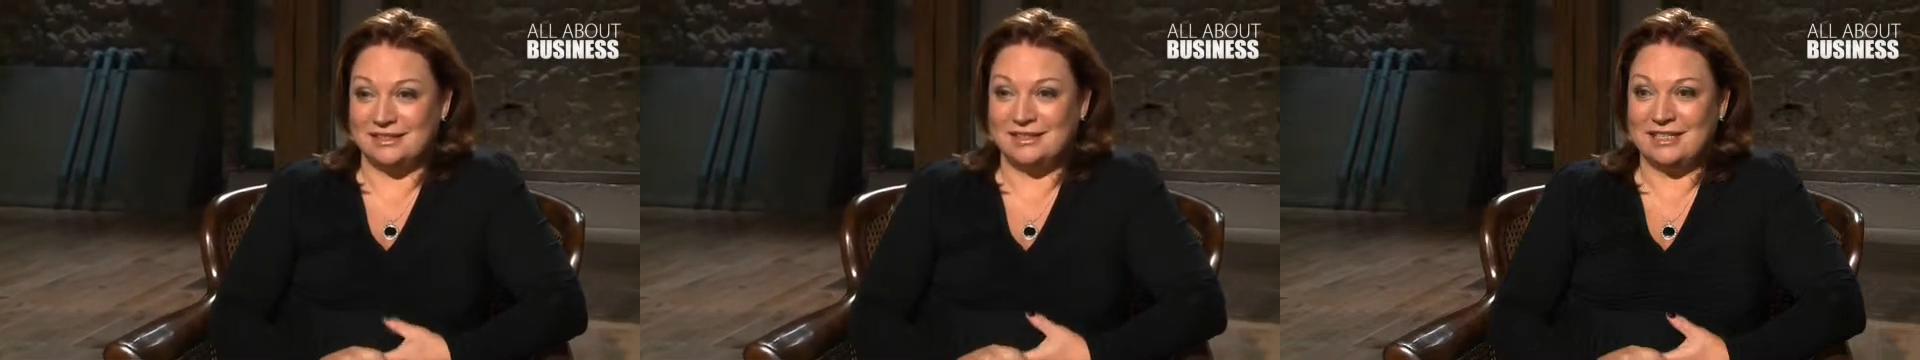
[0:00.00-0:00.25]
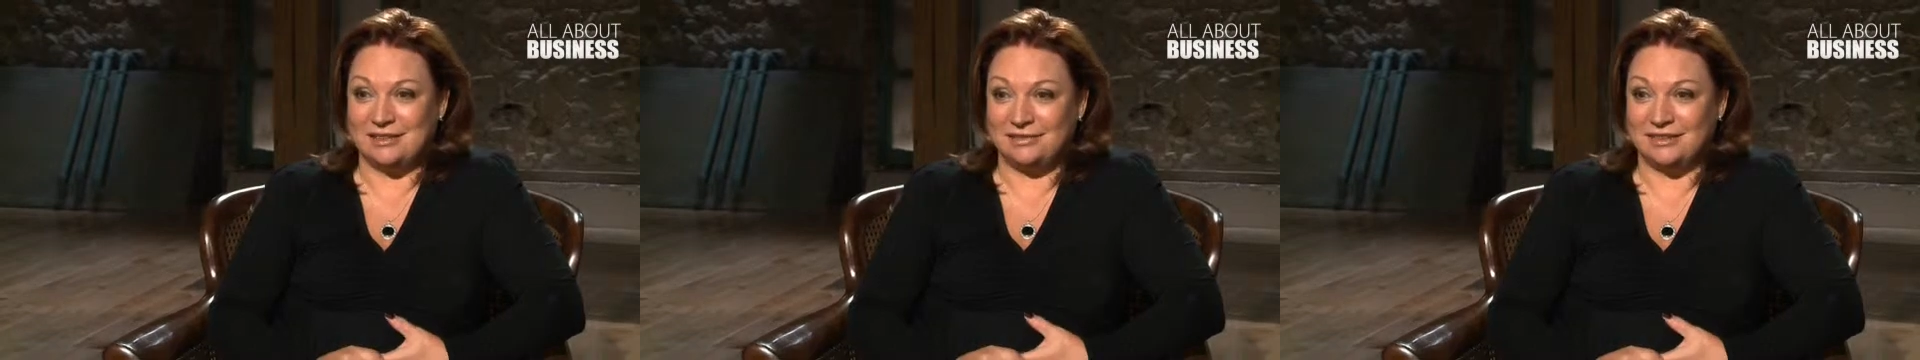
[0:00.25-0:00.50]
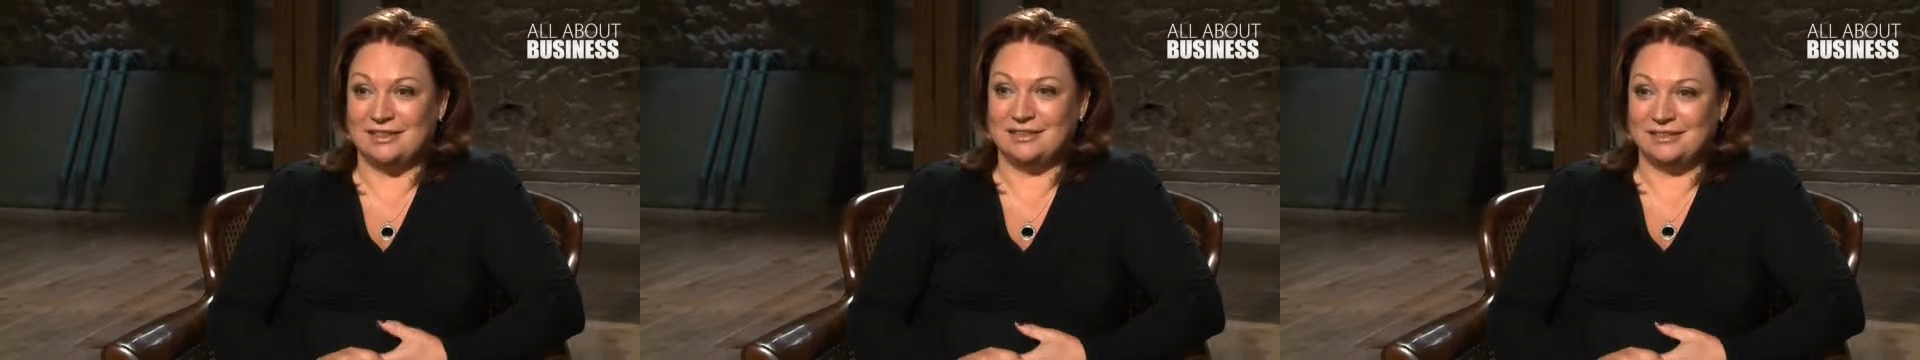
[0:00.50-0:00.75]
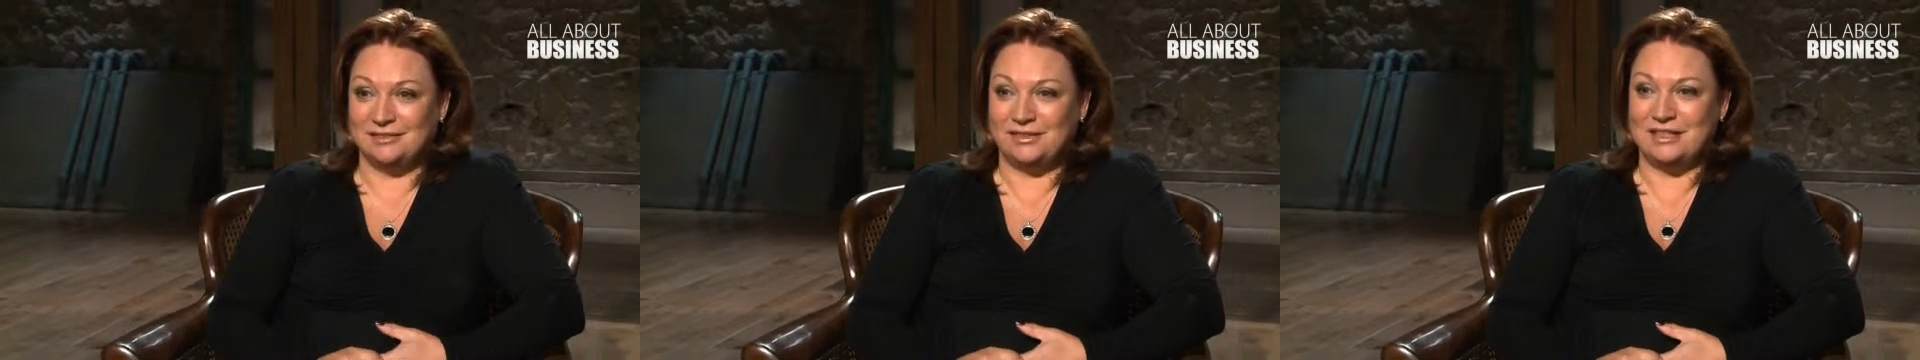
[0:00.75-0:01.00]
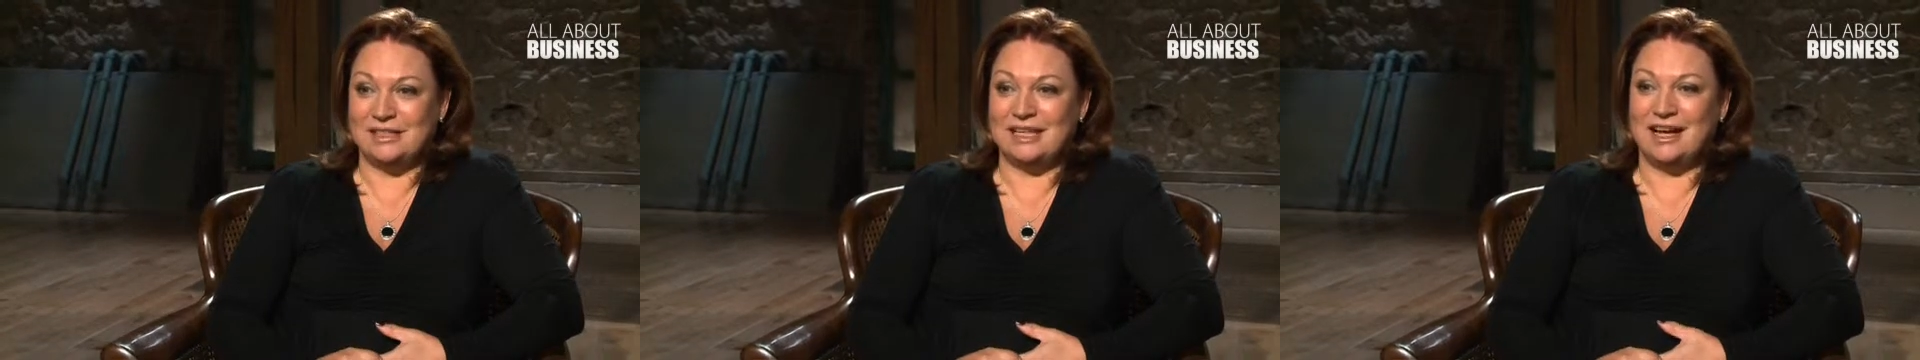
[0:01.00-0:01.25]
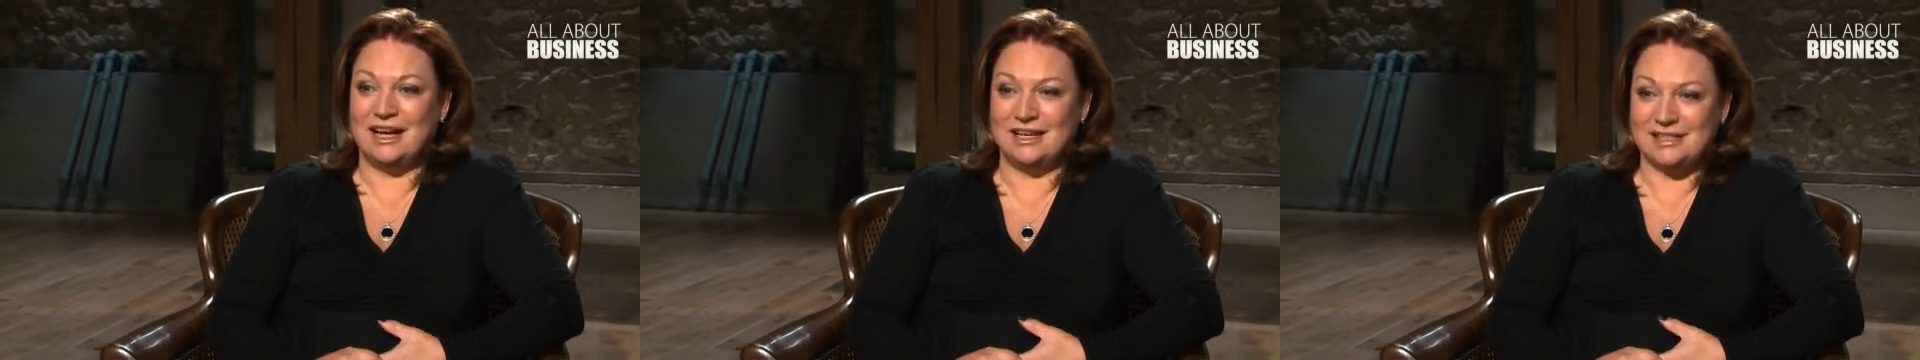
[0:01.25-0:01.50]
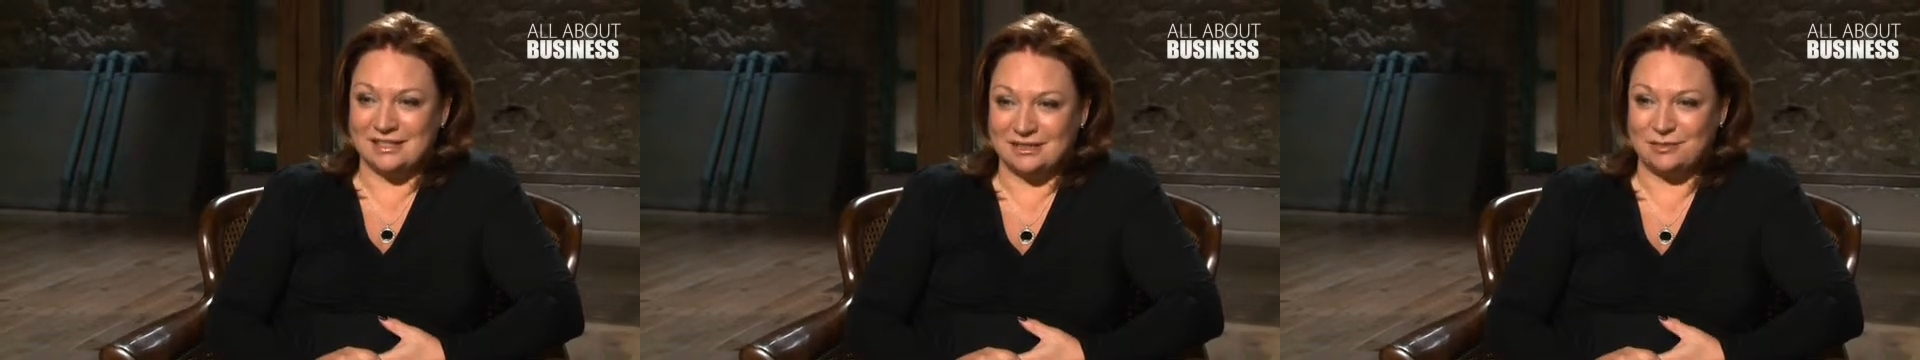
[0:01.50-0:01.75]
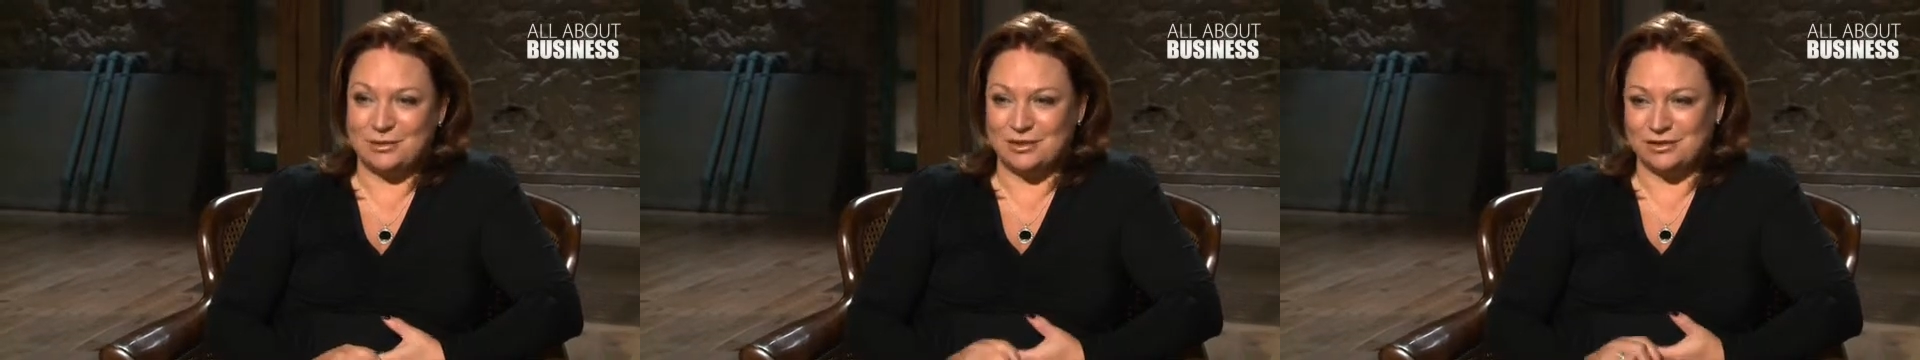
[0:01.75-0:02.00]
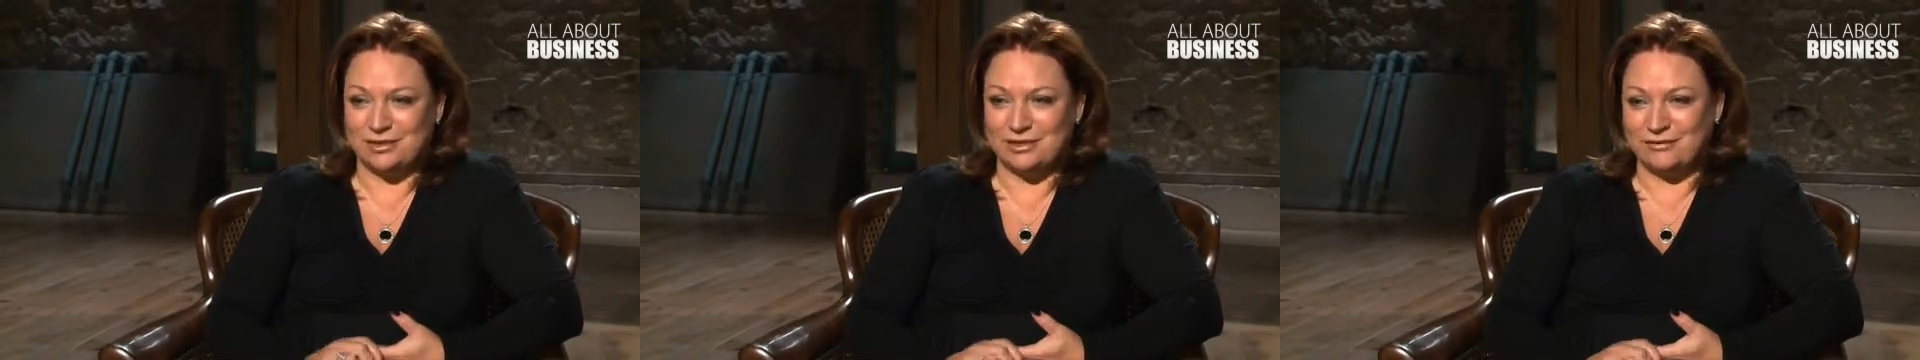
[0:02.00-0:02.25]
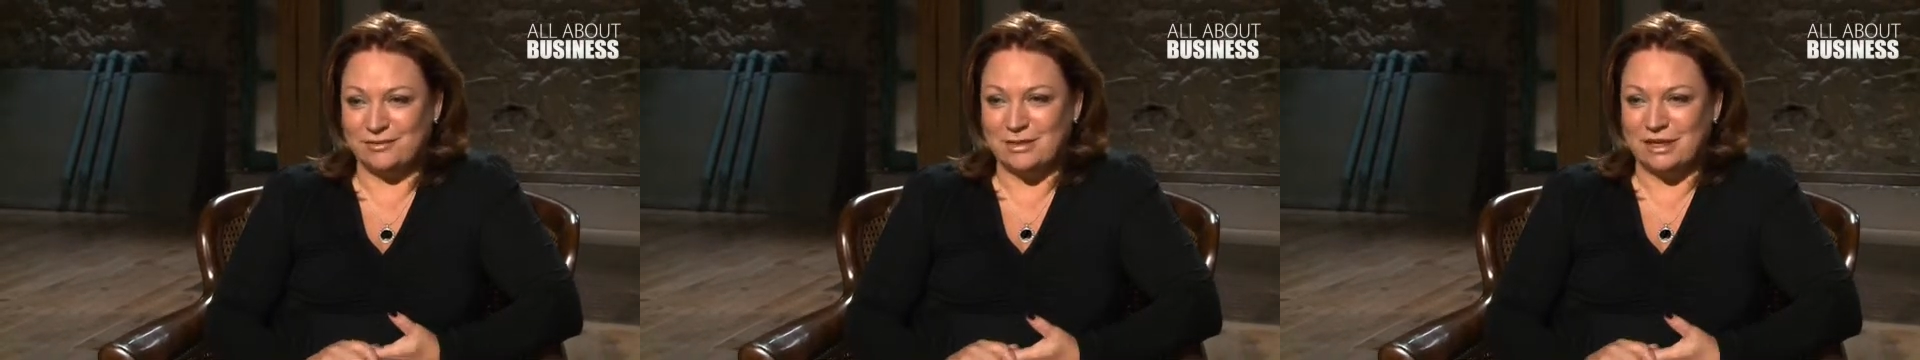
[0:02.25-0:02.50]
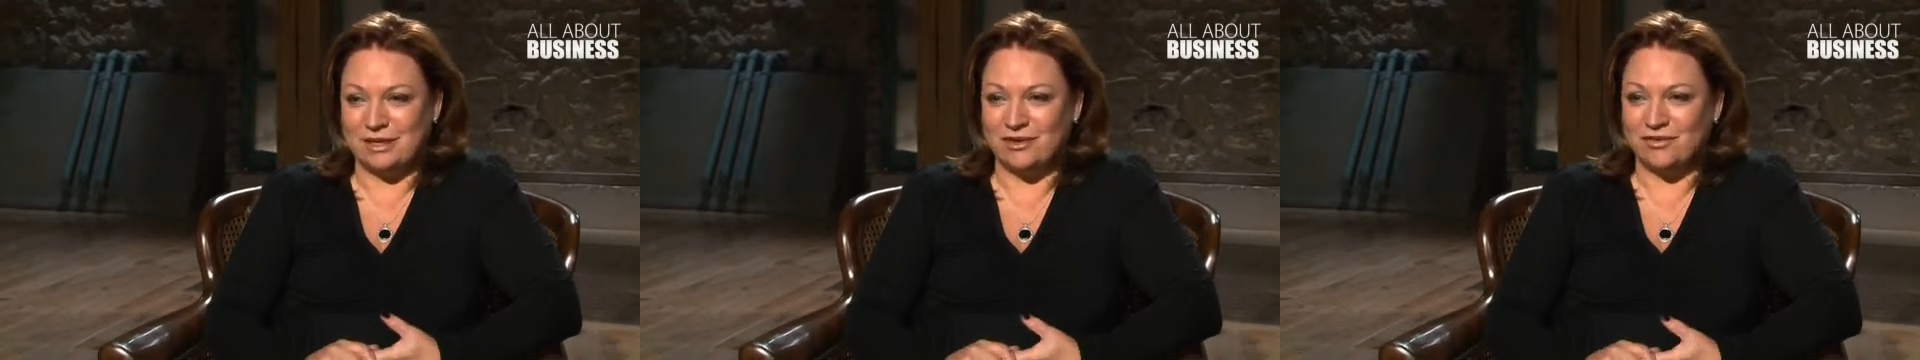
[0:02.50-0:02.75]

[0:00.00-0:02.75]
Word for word: Definitely, fantastic opportunity for me.